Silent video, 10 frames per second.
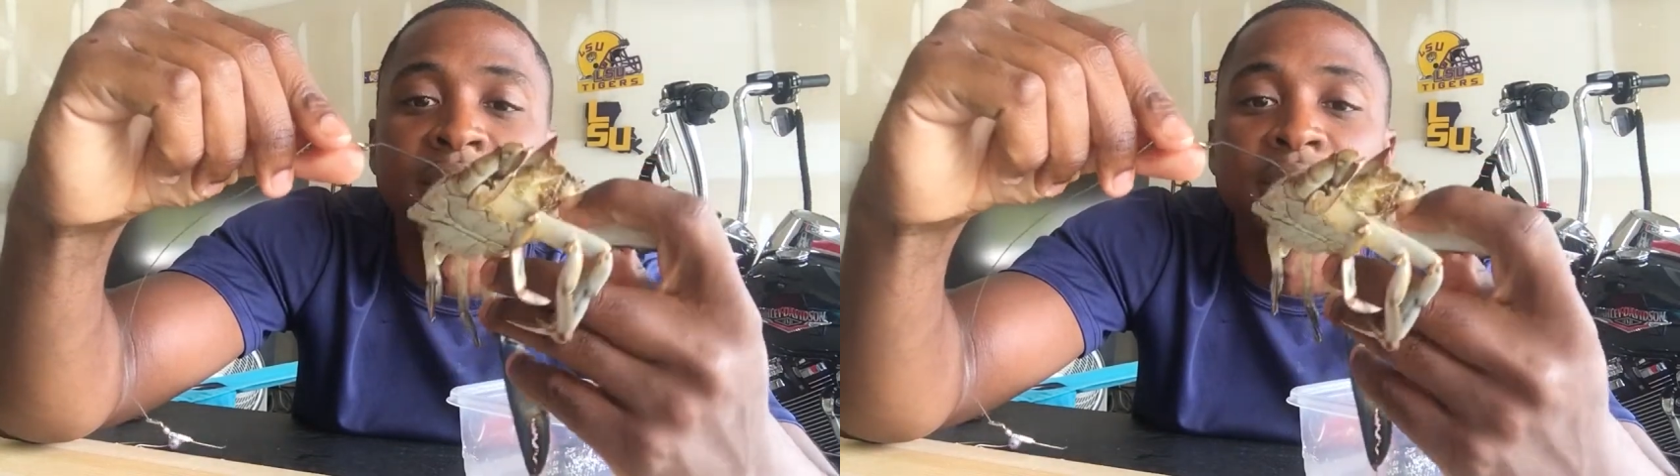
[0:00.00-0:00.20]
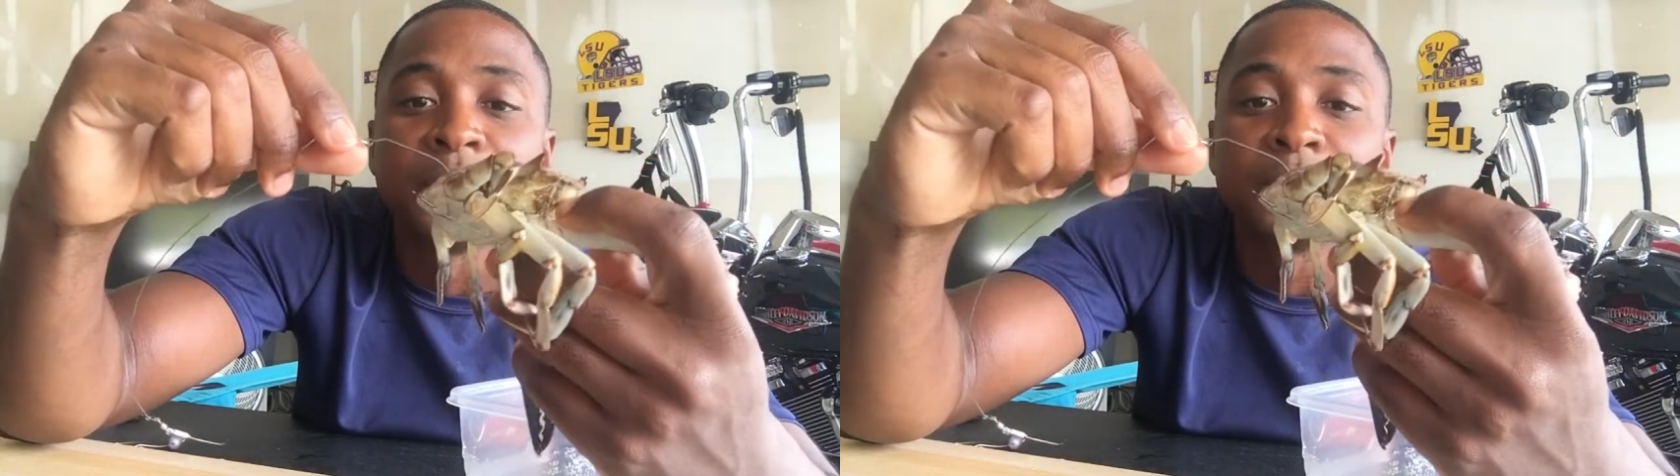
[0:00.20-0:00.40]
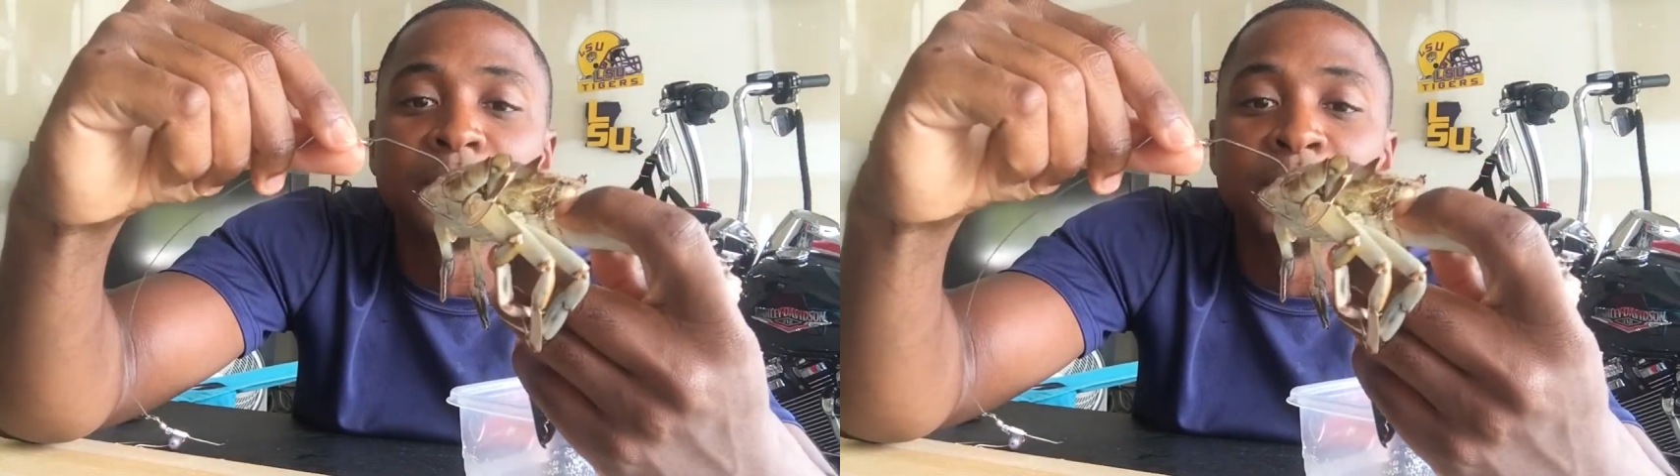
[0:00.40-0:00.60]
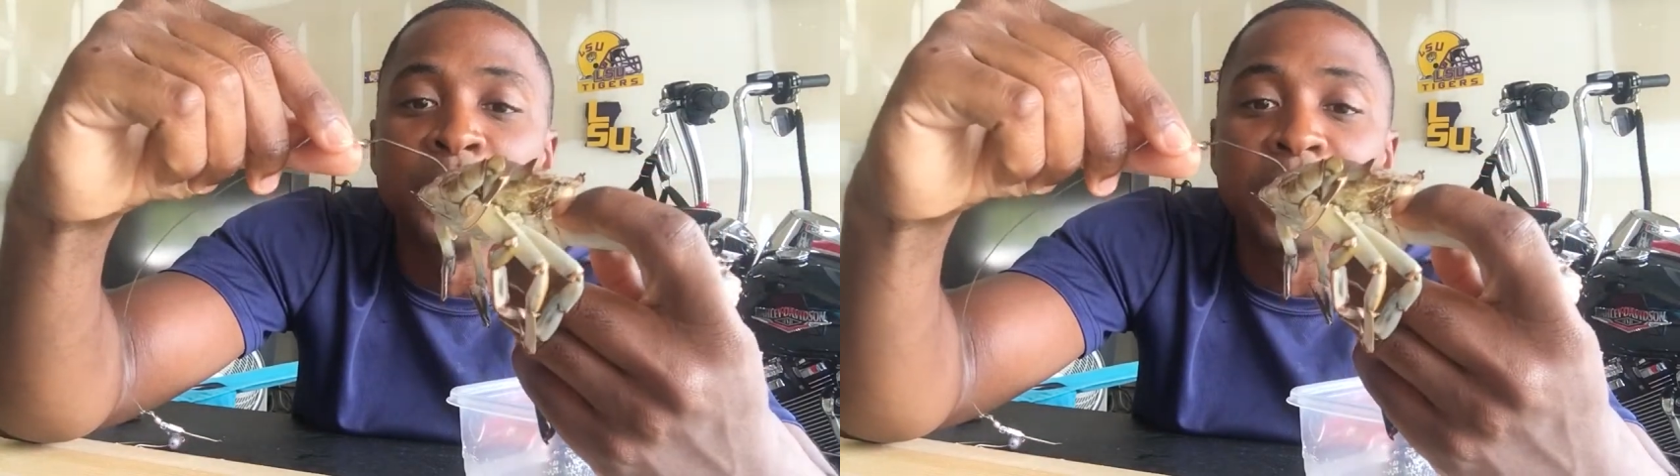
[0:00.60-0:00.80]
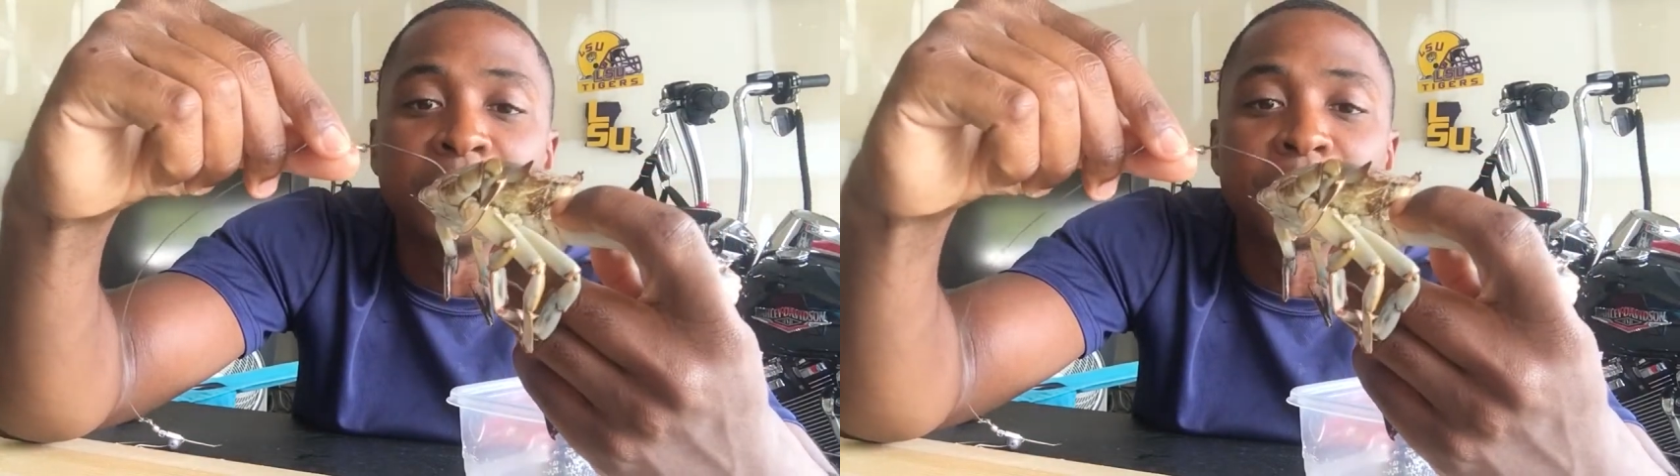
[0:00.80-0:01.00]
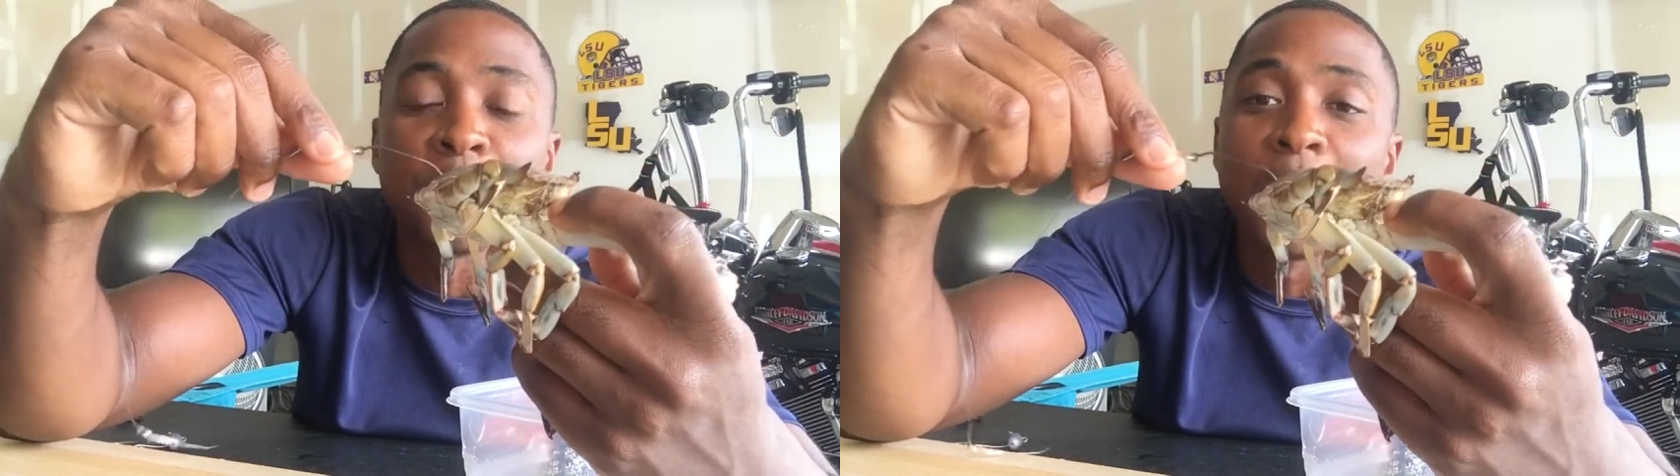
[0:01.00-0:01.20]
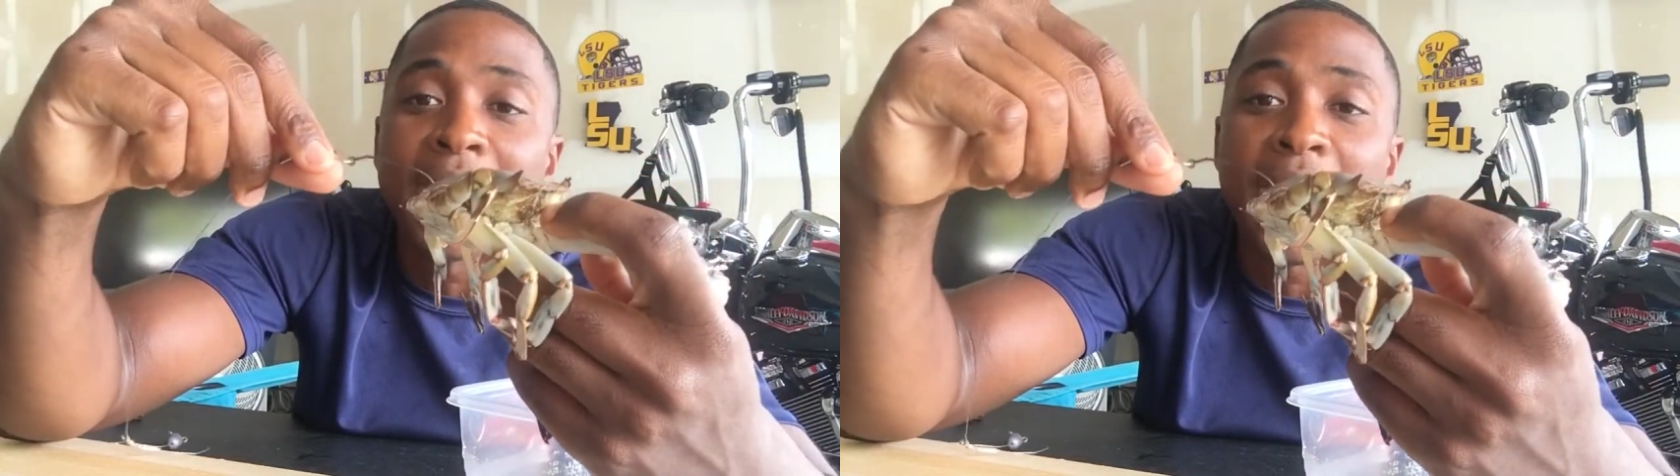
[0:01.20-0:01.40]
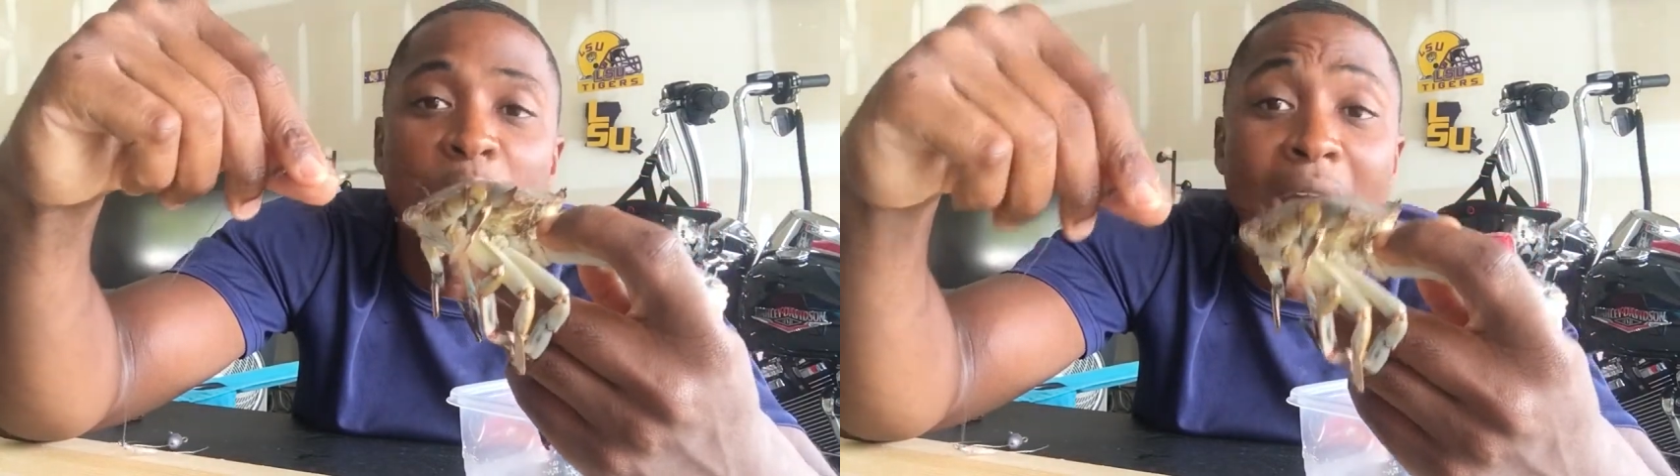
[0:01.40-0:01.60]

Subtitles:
So you can throw it out